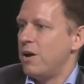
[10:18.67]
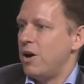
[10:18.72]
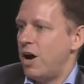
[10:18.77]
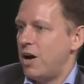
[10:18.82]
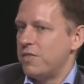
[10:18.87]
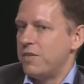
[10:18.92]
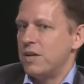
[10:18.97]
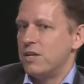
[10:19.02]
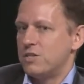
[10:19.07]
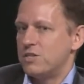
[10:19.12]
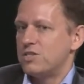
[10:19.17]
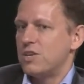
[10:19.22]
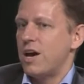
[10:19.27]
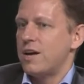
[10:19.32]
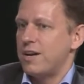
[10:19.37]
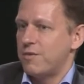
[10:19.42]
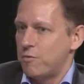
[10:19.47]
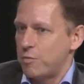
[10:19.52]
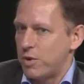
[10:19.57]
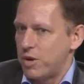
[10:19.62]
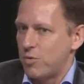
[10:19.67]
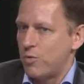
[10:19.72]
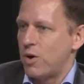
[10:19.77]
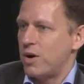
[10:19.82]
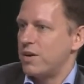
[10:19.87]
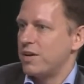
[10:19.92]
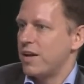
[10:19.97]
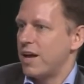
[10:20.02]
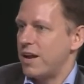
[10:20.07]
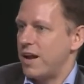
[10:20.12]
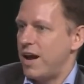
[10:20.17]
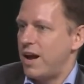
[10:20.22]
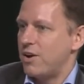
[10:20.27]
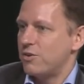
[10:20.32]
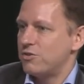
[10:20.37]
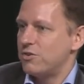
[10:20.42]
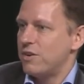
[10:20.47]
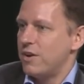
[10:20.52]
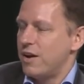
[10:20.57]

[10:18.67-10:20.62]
on the inside everybody wanted to get out.